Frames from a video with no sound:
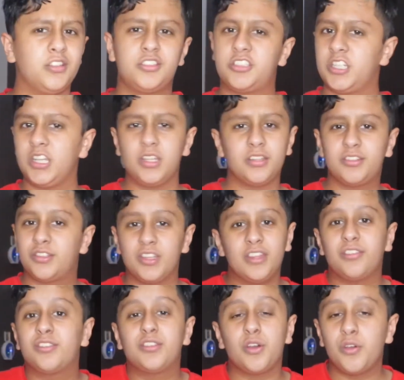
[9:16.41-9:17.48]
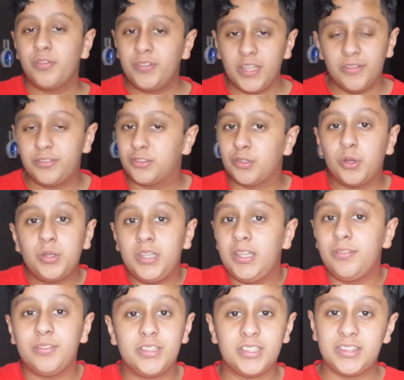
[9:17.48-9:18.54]

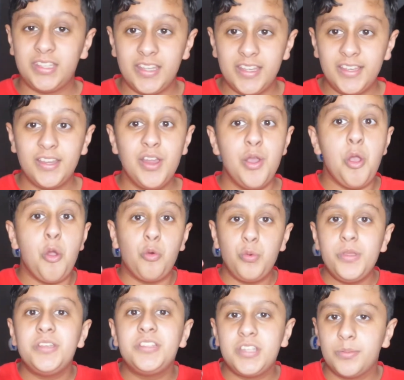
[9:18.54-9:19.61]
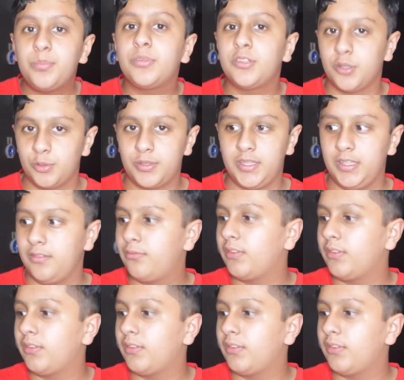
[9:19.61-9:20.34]
Sokeefe's a thing, we ship Sokeefe.